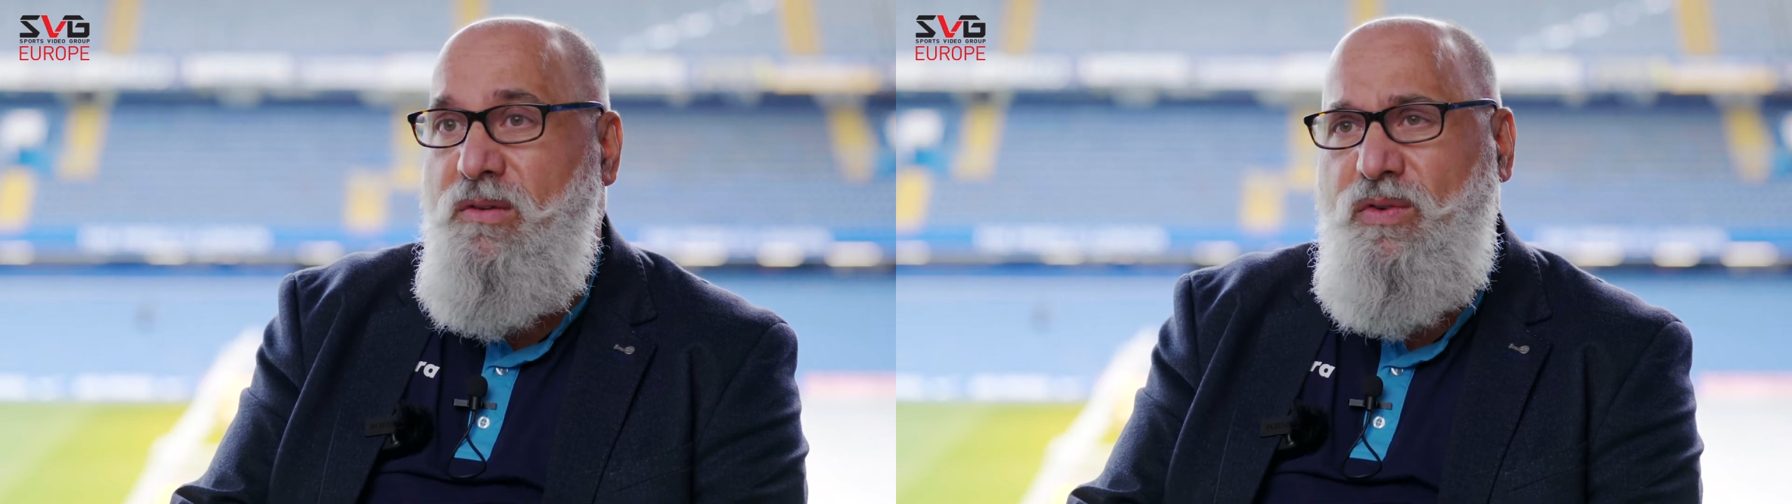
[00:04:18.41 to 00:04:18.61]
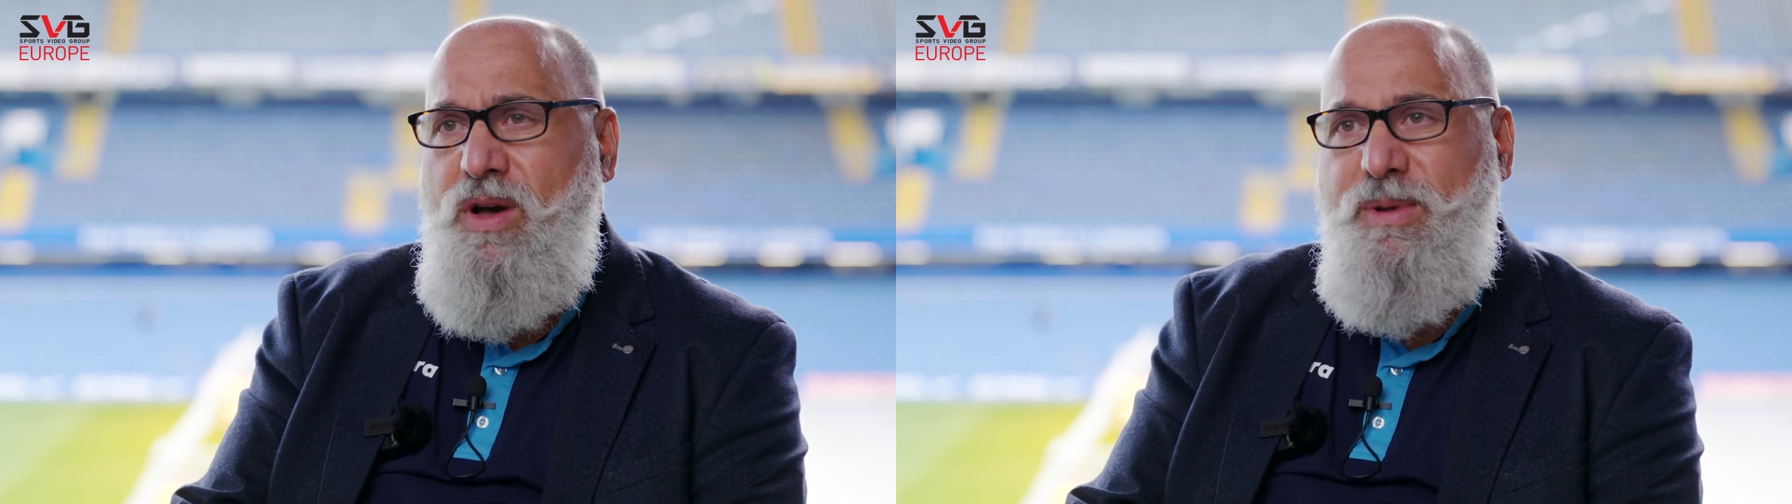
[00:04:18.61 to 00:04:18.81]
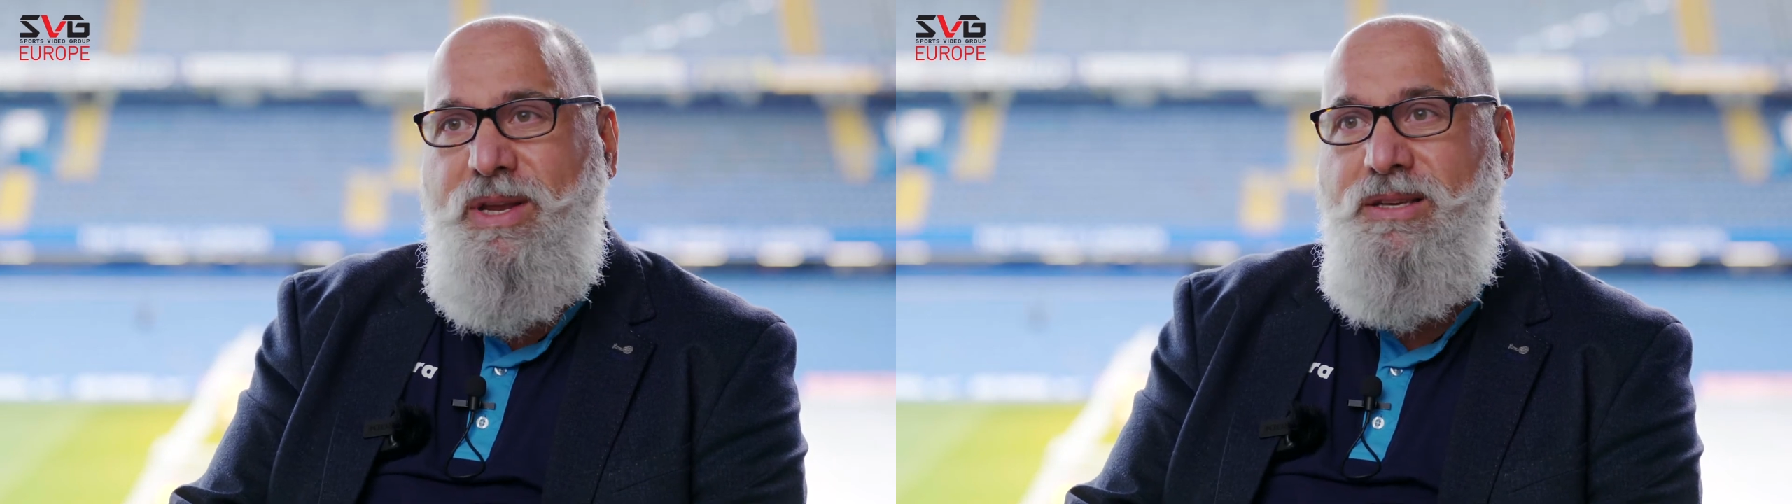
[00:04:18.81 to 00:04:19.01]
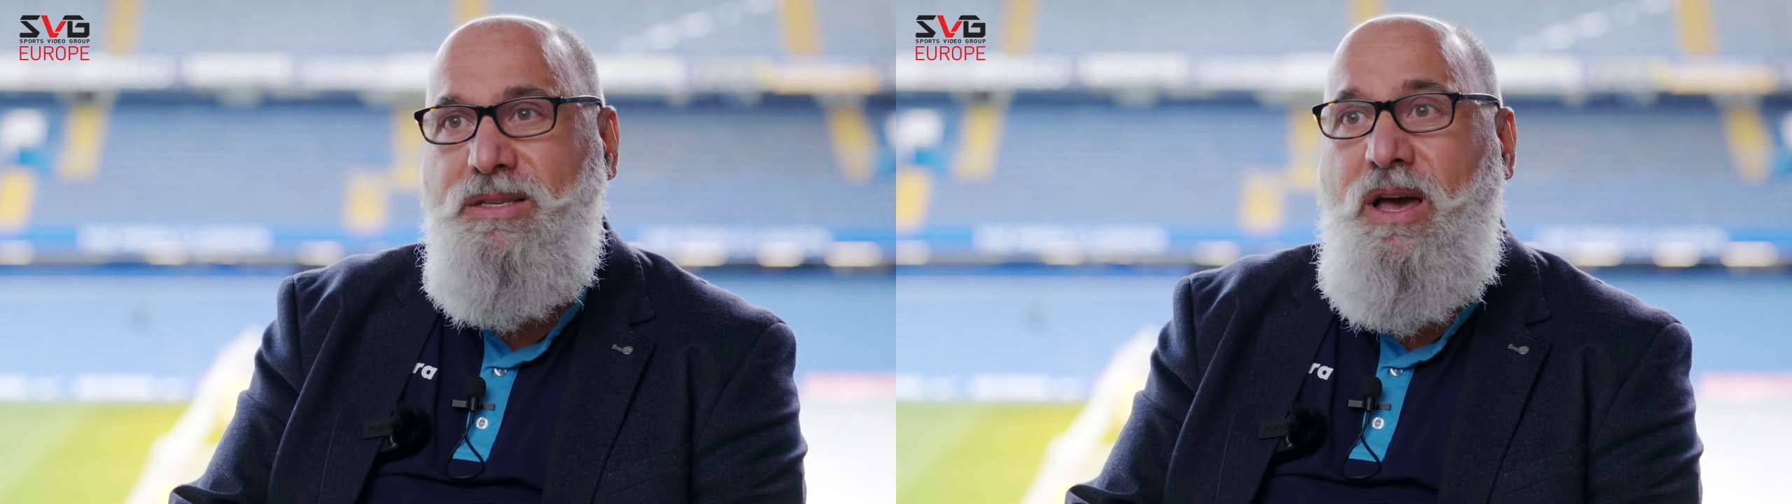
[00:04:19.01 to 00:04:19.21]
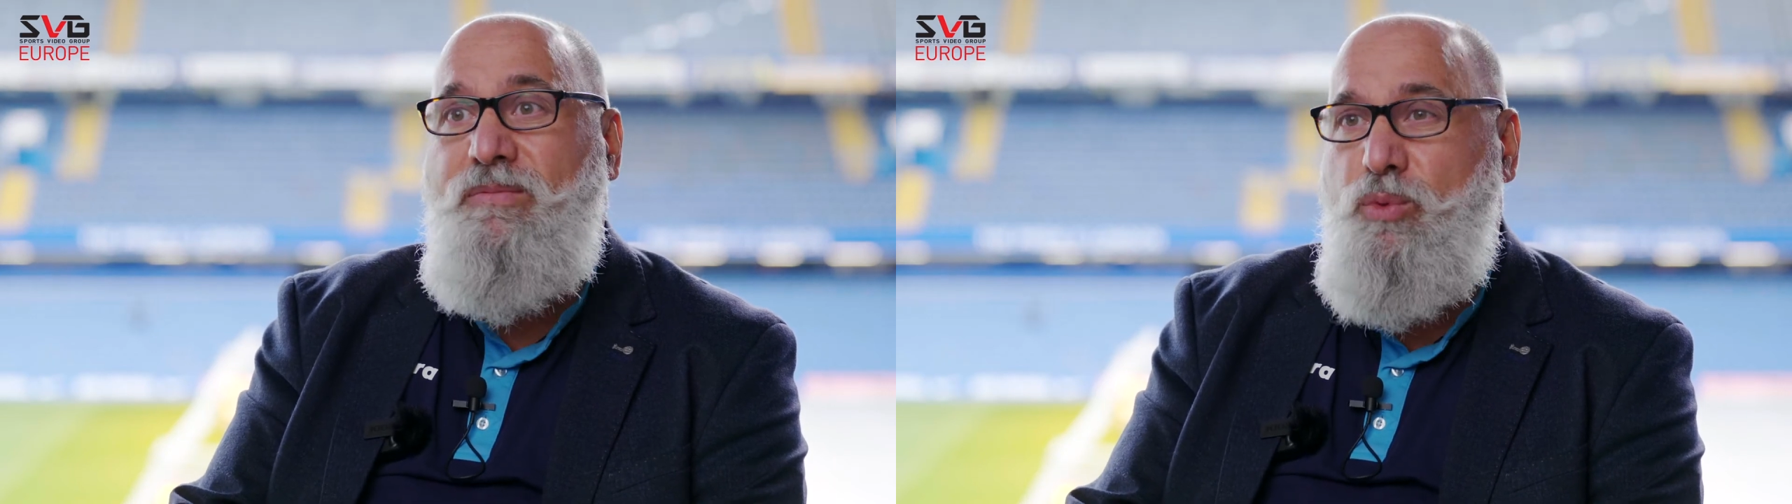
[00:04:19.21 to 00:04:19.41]
For
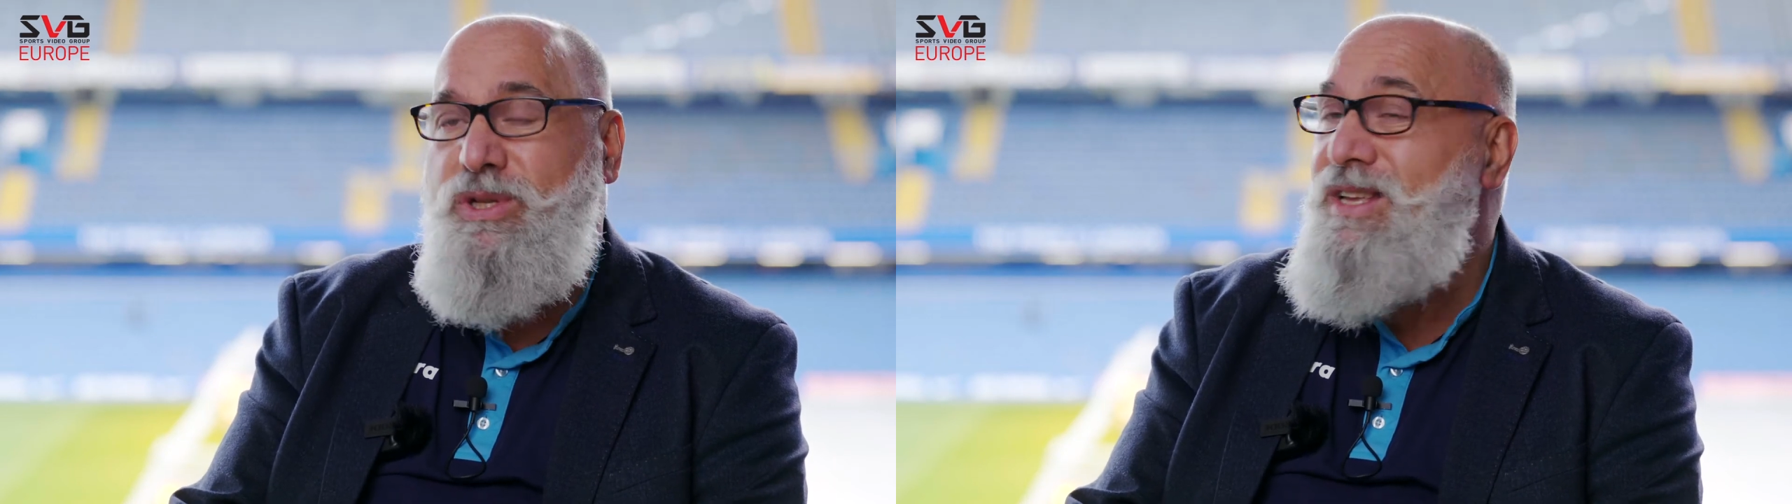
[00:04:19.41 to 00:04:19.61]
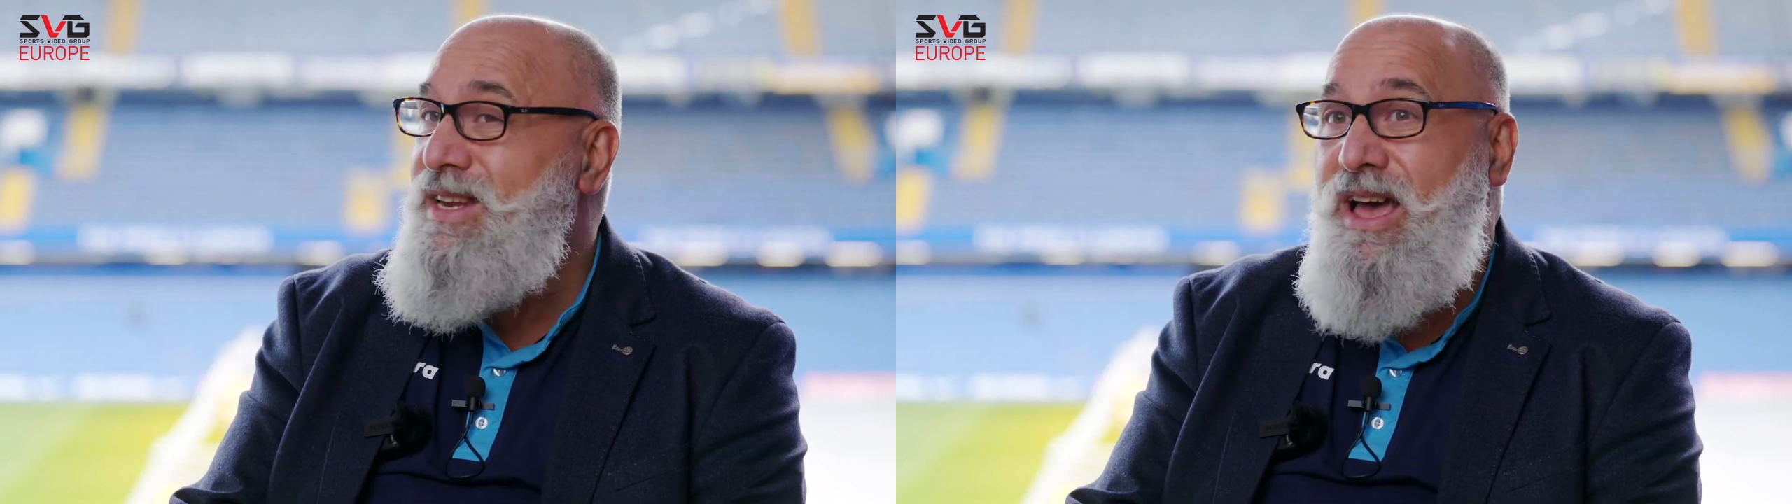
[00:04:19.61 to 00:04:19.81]
America's Cup, we didn't